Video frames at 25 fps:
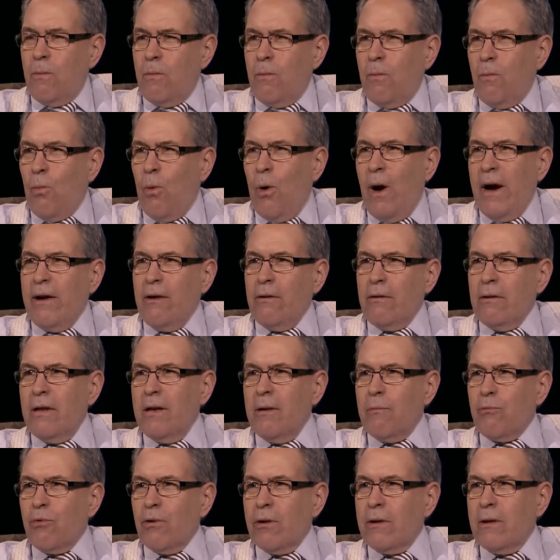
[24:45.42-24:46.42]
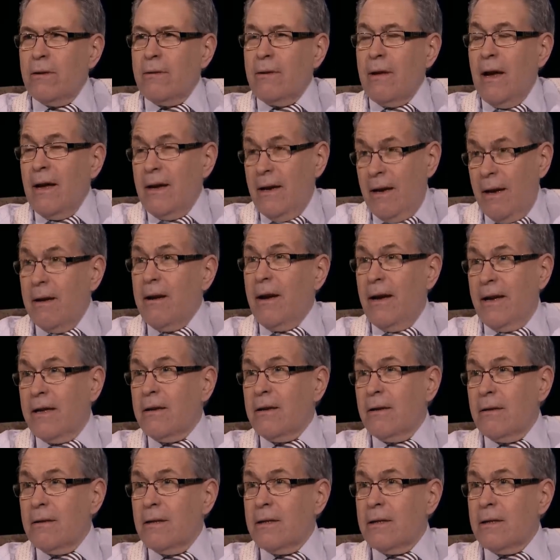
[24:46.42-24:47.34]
Why only a Brooklyn diner? I, I can understand.